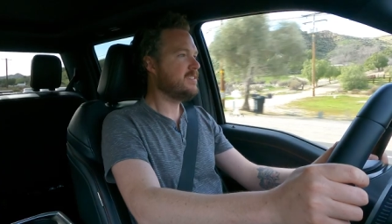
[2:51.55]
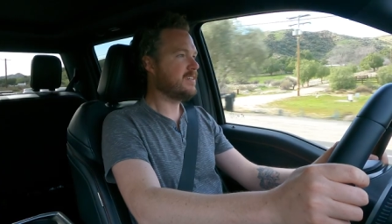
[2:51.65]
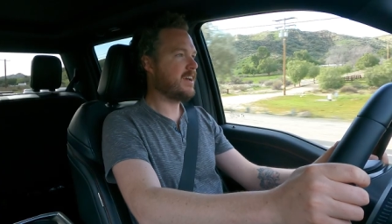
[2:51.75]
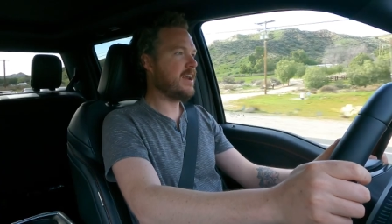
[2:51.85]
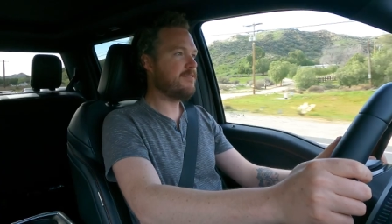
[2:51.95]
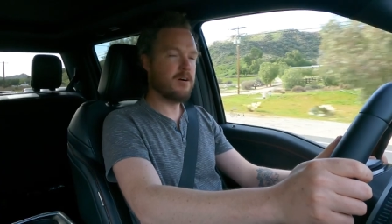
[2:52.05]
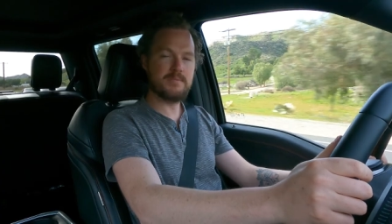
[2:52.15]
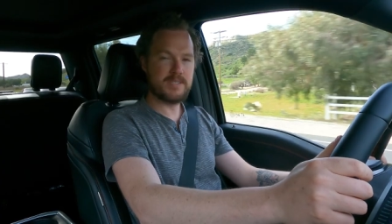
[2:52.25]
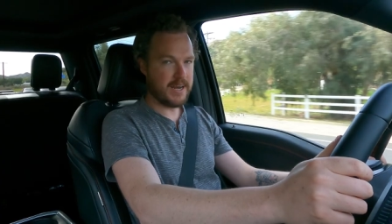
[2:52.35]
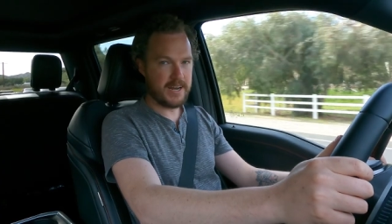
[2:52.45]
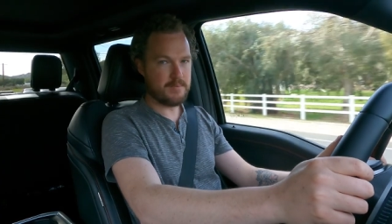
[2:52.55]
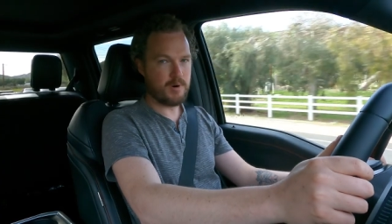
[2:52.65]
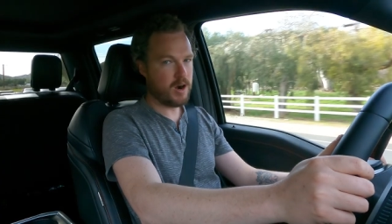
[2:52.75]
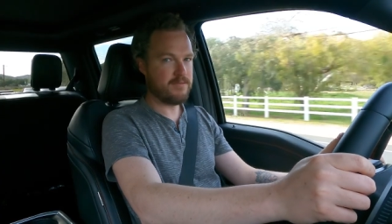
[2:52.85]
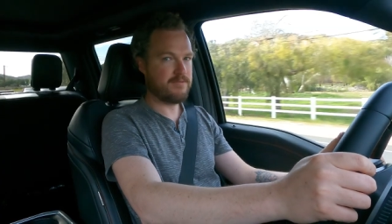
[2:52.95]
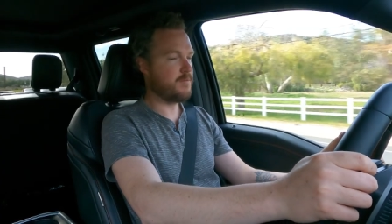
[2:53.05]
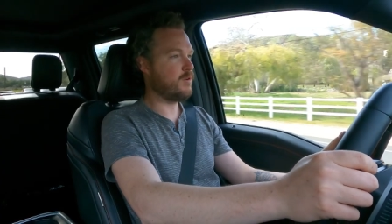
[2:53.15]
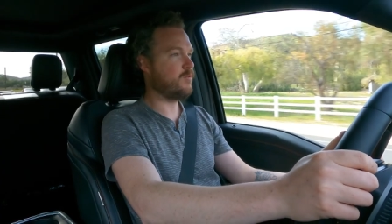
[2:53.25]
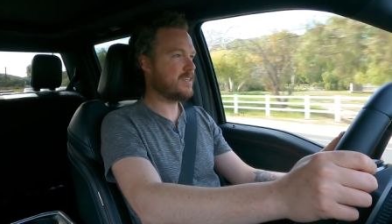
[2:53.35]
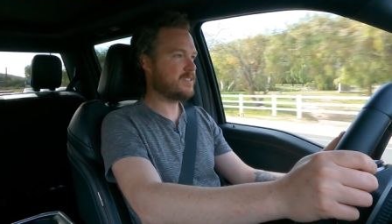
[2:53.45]
to kind of help set it apart from
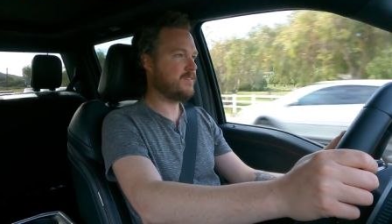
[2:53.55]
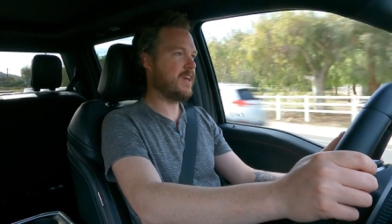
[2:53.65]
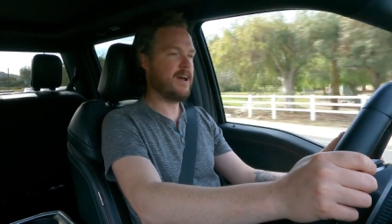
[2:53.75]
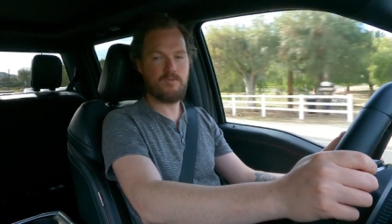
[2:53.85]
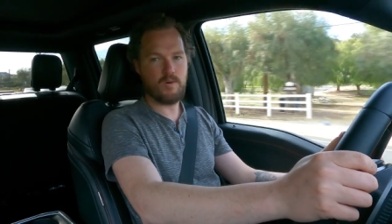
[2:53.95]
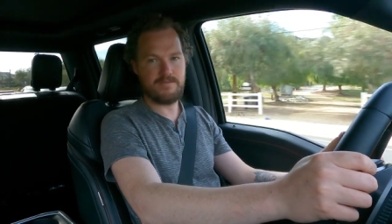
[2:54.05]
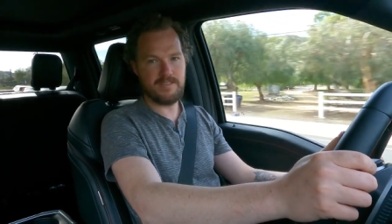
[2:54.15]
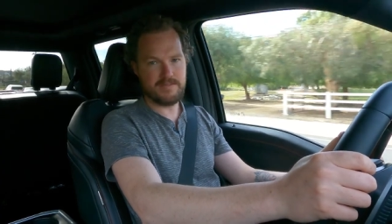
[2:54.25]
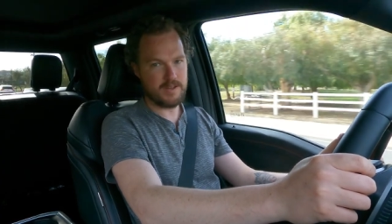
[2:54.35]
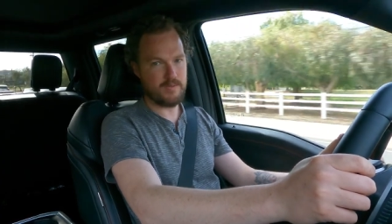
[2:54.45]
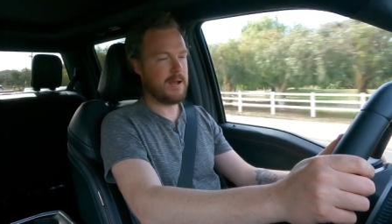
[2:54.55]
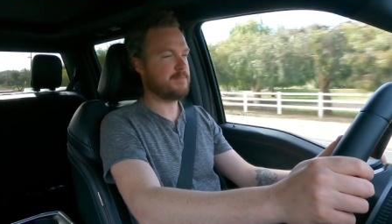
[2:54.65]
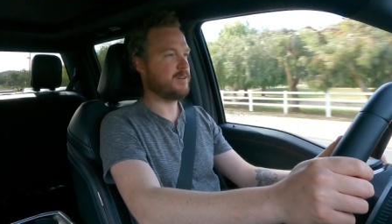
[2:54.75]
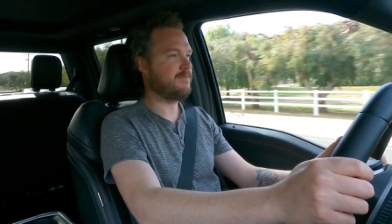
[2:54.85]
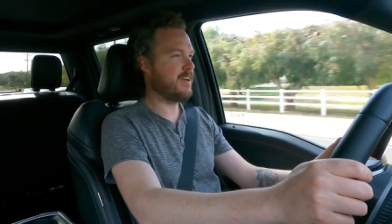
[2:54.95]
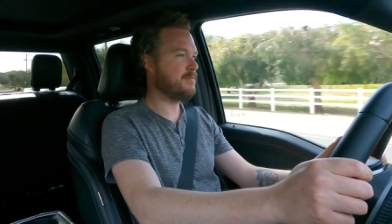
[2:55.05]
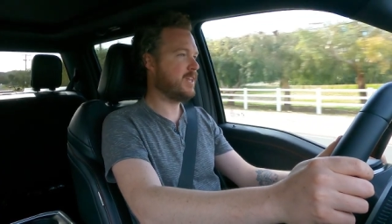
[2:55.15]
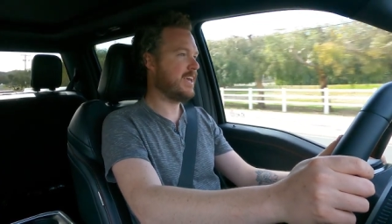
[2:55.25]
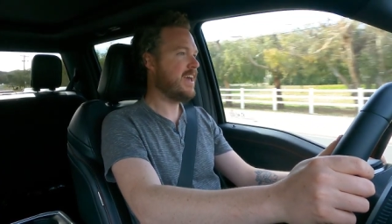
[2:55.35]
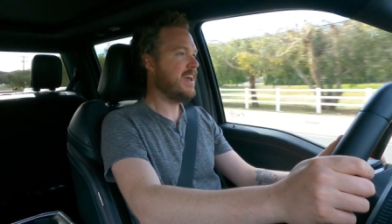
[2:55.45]
the rest of the F-150 Raptor family.